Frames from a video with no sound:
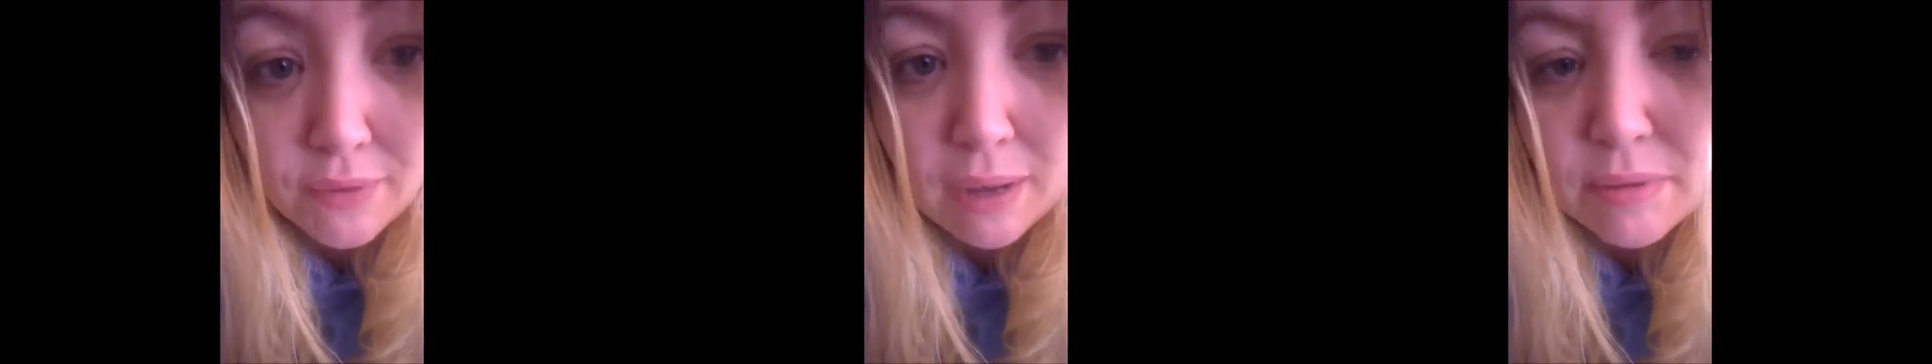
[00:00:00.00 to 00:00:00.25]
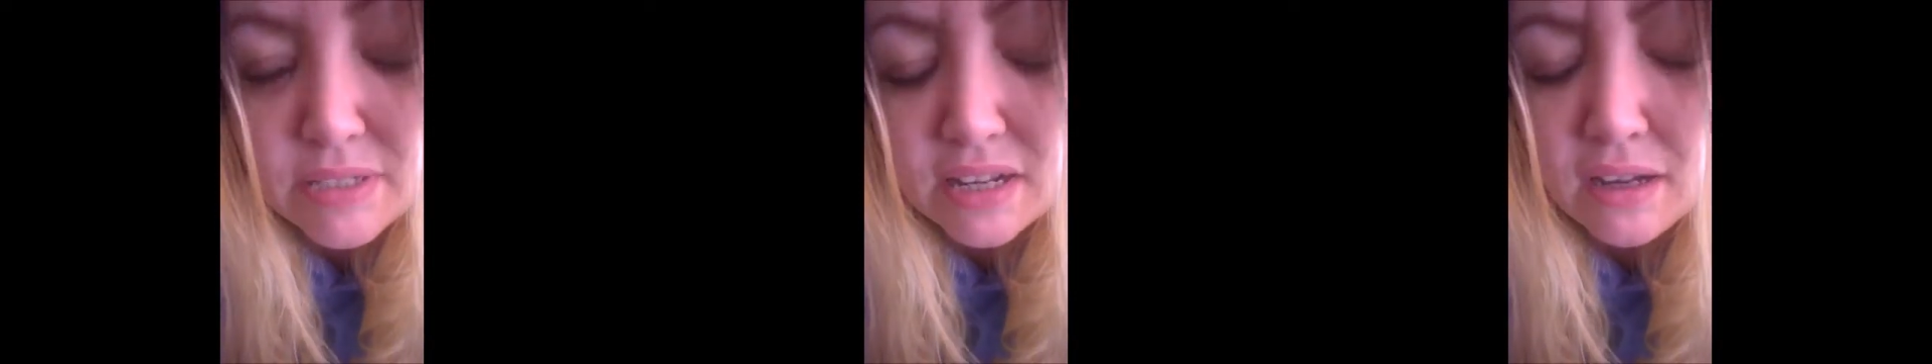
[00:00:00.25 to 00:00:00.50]
you
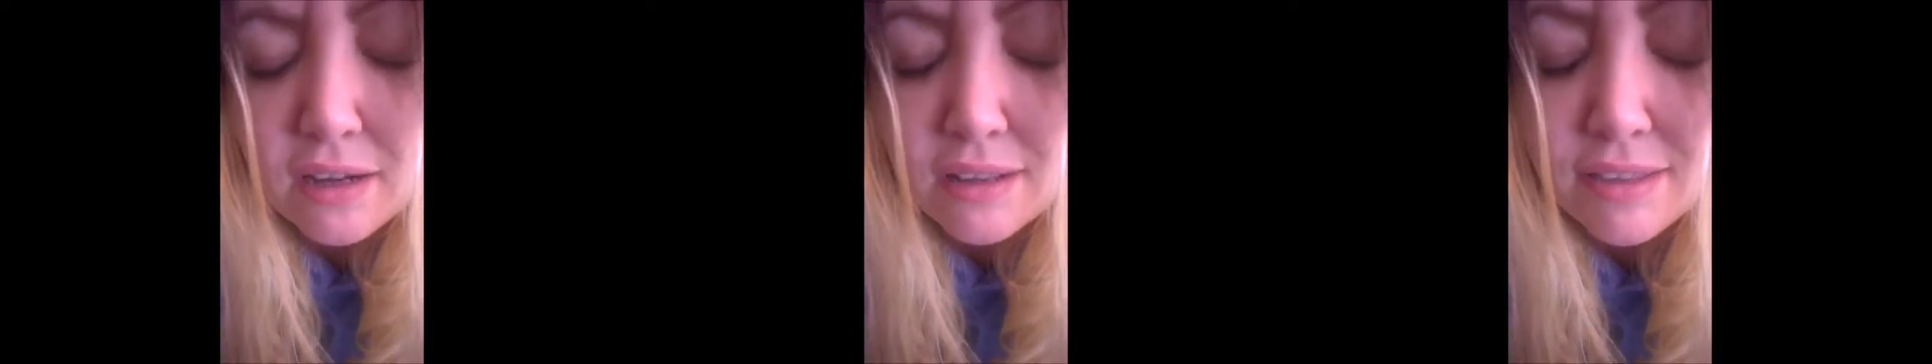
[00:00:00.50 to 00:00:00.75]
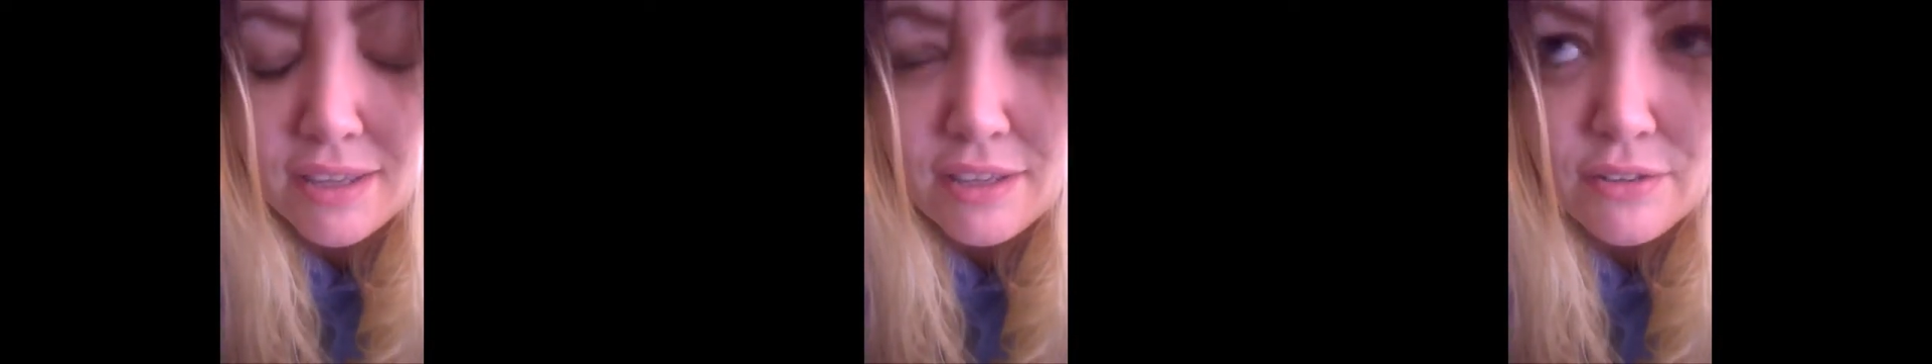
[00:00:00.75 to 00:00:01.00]
up." I was like, "Oh,
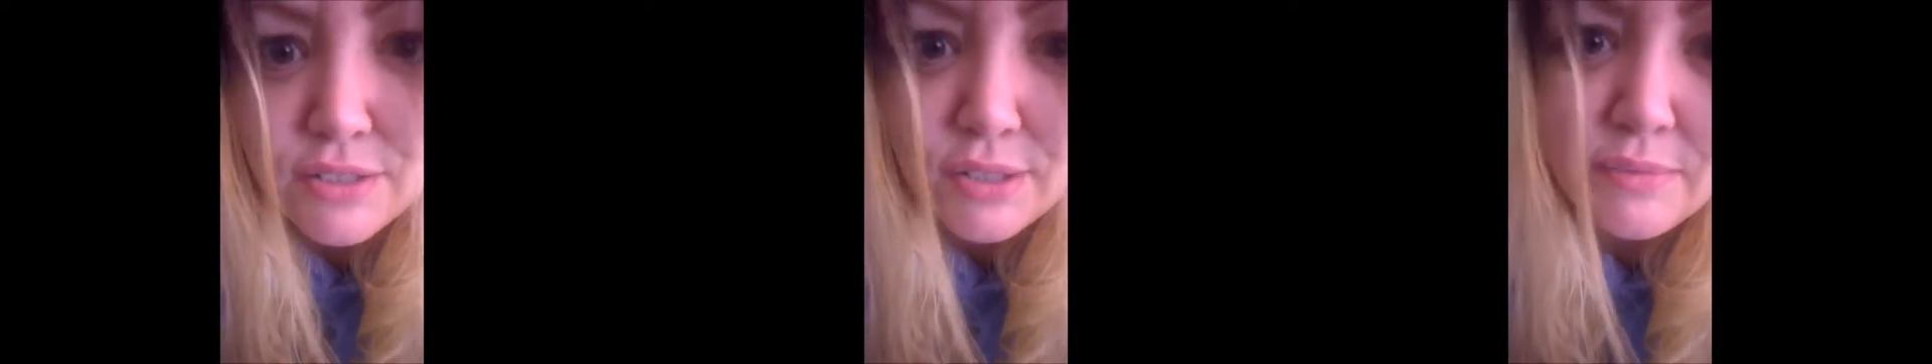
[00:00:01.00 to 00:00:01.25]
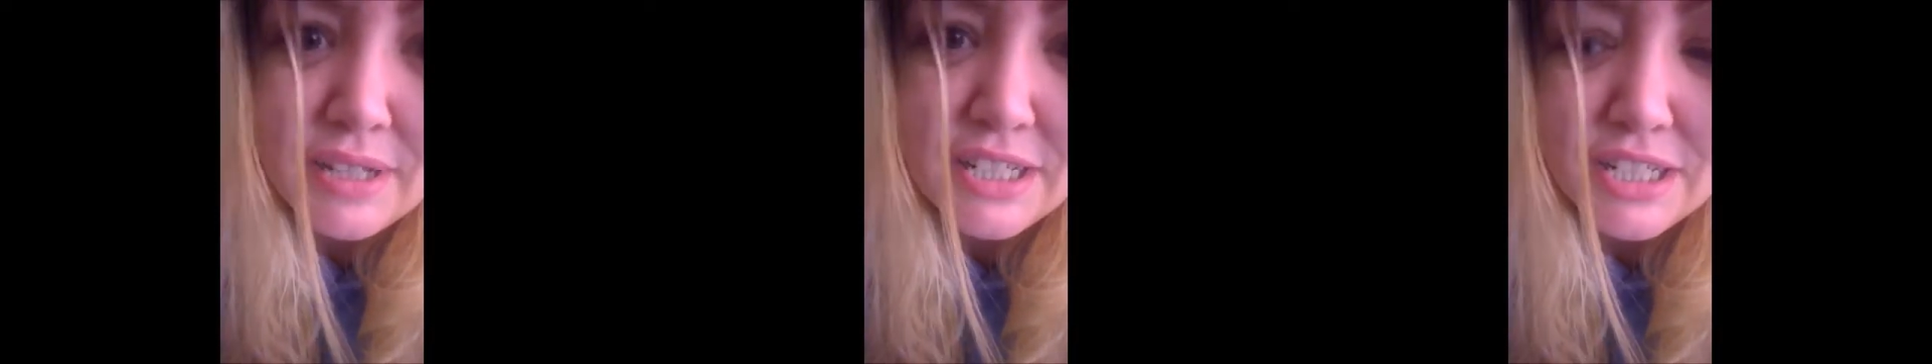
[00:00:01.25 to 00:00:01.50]
thank you
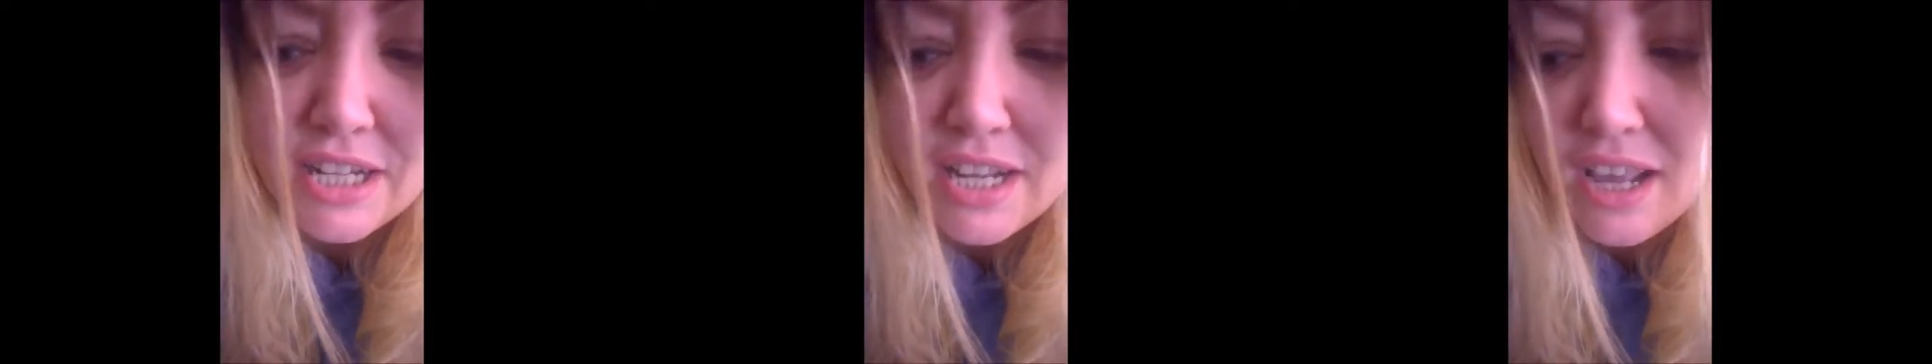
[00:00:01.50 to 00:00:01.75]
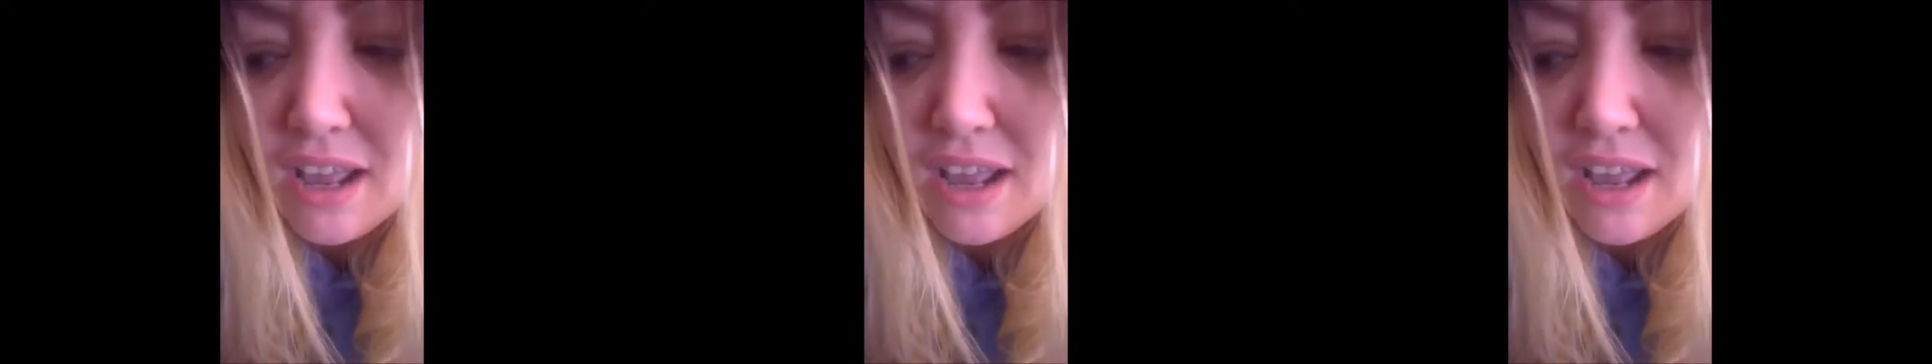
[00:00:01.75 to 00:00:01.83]
so much."